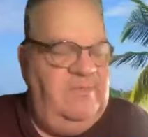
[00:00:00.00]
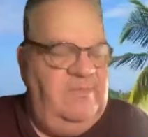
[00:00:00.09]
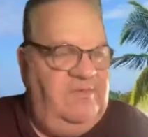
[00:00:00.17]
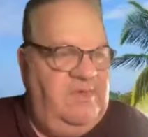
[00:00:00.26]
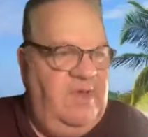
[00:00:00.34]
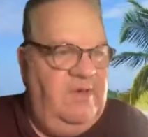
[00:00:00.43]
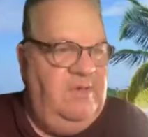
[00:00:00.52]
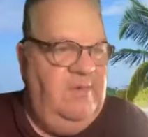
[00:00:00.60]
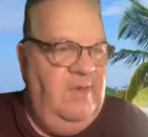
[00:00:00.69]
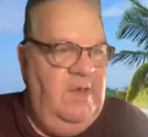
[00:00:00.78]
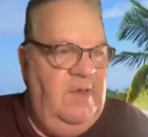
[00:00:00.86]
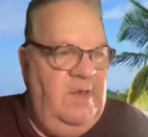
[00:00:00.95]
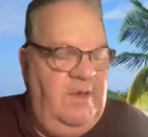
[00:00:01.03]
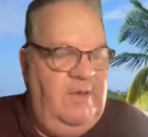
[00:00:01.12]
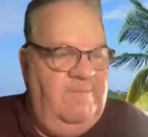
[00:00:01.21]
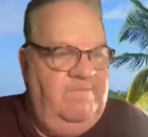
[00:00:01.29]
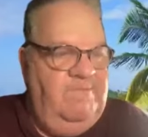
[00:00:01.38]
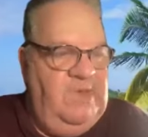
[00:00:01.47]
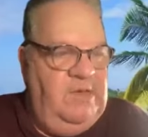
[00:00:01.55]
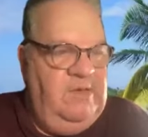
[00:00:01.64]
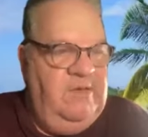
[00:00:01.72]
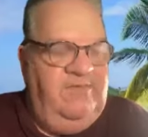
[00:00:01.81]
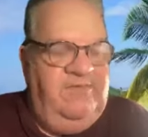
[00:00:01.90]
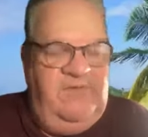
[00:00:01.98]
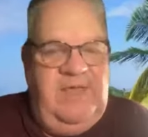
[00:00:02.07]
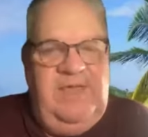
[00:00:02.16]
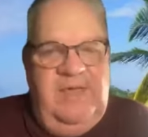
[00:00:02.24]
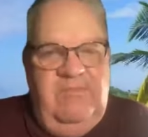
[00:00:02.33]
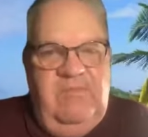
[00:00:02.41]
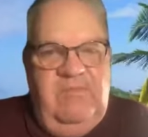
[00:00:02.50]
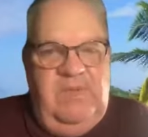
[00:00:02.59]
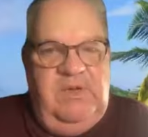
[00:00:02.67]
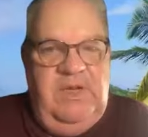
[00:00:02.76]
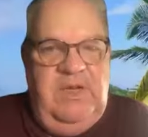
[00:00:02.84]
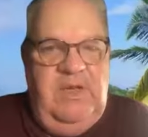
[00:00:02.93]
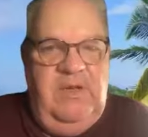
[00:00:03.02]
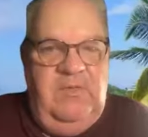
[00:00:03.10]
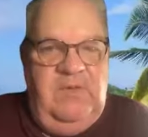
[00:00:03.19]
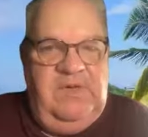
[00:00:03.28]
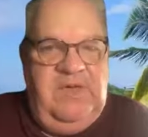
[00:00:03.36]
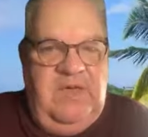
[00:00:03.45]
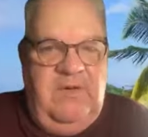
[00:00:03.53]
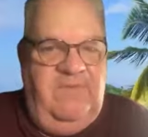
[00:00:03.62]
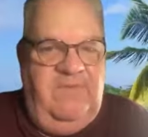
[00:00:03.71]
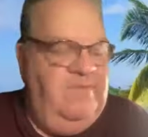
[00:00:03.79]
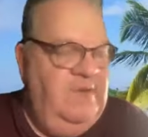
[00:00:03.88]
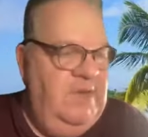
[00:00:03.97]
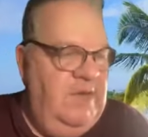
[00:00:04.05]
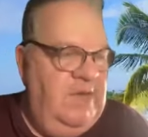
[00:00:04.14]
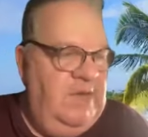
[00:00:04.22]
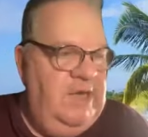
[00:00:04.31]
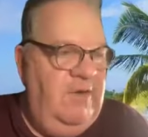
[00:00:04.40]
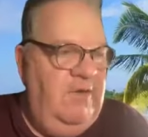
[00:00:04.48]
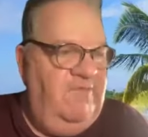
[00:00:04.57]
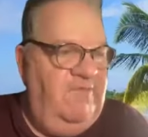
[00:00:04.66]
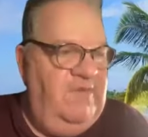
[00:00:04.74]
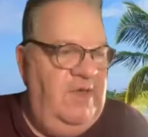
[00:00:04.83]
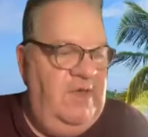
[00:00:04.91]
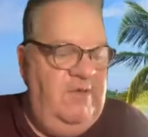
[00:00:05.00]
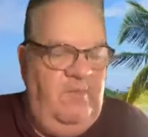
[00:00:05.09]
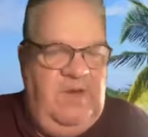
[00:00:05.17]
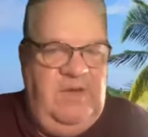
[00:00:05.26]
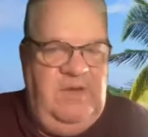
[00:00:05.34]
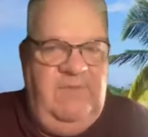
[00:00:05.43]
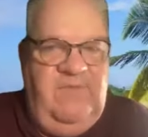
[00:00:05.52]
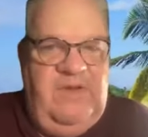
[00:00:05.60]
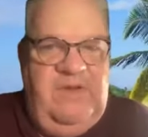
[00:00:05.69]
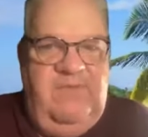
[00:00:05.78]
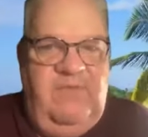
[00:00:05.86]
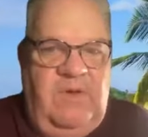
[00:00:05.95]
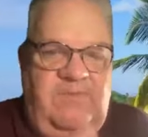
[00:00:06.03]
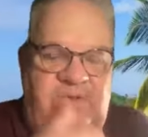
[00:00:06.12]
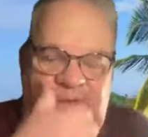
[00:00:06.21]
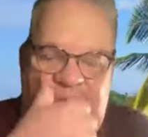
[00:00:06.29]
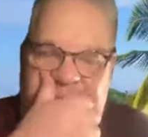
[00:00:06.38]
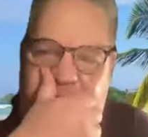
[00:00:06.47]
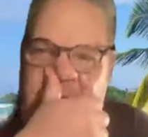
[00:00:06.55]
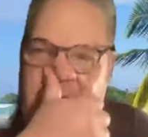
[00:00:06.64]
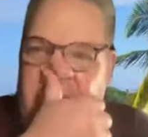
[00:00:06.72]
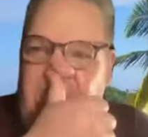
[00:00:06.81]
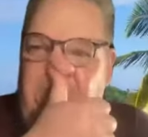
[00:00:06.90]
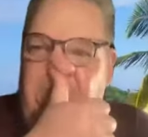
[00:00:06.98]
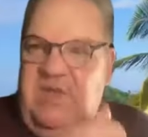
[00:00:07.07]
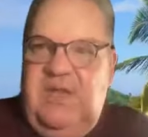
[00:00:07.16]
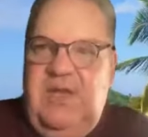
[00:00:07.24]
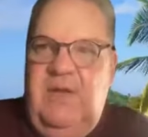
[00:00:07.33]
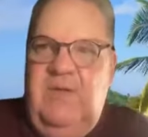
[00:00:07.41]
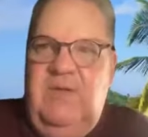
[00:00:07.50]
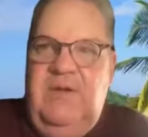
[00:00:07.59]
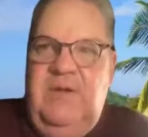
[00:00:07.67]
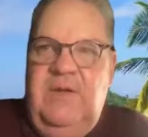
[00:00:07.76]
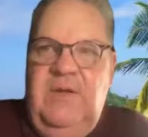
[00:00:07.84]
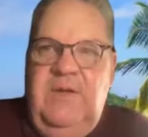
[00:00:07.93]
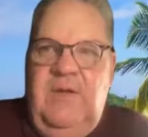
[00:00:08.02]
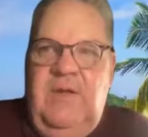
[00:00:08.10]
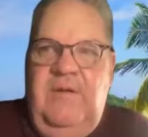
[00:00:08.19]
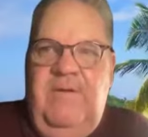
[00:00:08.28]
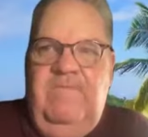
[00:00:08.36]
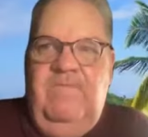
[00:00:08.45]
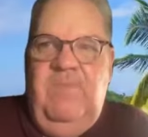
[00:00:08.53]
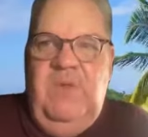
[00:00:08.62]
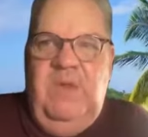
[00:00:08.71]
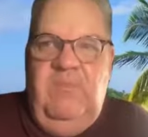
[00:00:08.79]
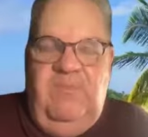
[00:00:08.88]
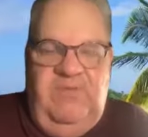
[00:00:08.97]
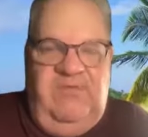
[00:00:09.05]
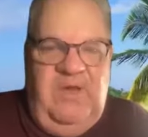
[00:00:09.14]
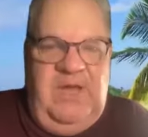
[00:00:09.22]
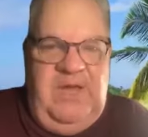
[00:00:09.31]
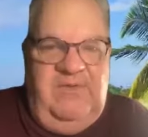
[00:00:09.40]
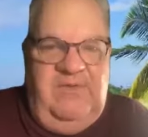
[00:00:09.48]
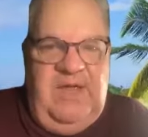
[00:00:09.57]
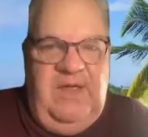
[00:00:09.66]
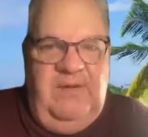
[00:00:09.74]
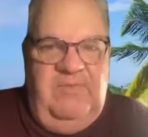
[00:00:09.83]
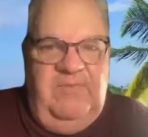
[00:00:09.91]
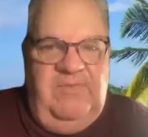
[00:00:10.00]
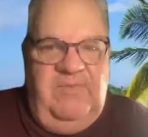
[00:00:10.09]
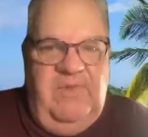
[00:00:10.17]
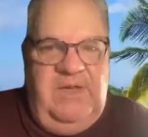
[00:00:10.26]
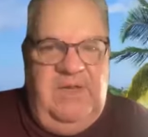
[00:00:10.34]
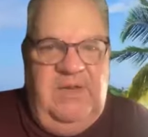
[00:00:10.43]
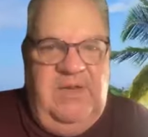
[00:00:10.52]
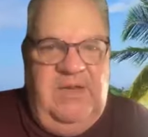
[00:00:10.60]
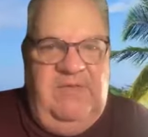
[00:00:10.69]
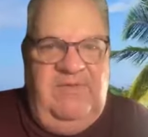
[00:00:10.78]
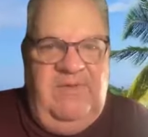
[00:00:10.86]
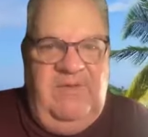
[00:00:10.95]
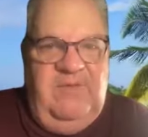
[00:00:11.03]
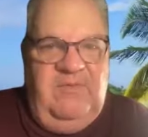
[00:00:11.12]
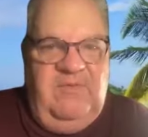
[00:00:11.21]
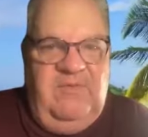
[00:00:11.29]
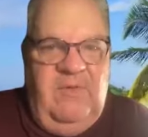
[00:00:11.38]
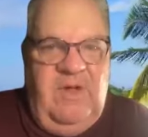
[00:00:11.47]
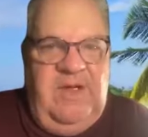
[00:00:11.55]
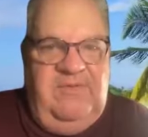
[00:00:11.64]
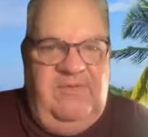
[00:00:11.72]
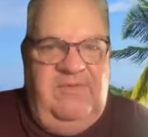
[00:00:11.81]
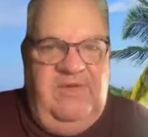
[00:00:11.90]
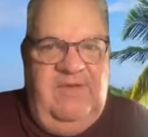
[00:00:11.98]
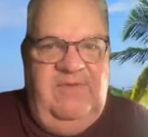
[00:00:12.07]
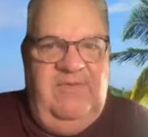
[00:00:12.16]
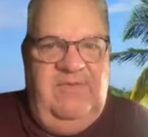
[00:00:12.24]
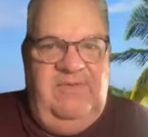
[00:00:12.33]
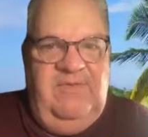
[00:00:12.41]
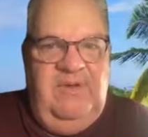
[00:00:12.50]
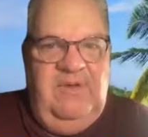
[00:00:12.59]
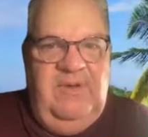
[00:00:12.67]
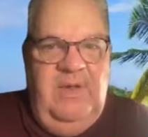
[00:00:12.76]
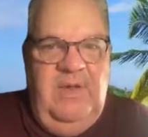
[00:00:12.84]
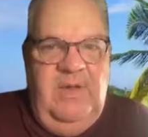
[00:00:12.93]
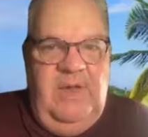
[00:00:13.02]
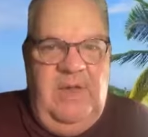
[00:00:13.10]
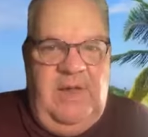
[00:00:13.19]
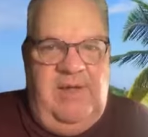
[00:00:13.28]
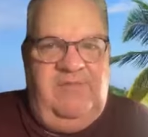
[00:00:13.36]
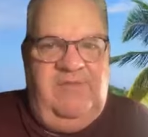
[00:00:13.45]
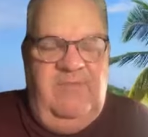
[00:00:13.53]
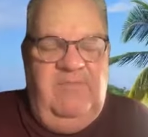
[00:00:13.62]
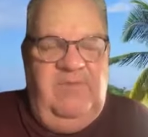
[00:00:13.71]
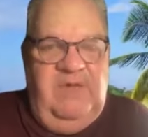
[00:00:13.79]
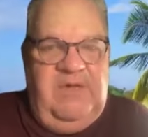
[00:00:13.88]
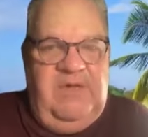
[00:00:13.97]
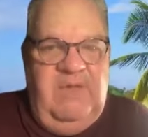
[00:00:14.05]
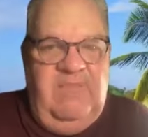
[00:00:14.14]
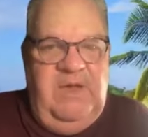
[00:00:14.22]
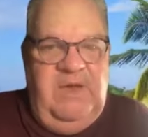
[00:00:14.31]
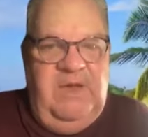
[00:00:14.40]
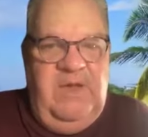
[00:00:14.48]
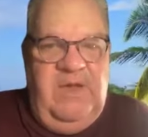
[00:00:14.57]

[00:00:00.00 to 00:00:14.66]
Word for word: So you seek him, you know, get off when you finish watching this YouTube video, and put your head down between your knees and cry out to Jesus and ask him to come and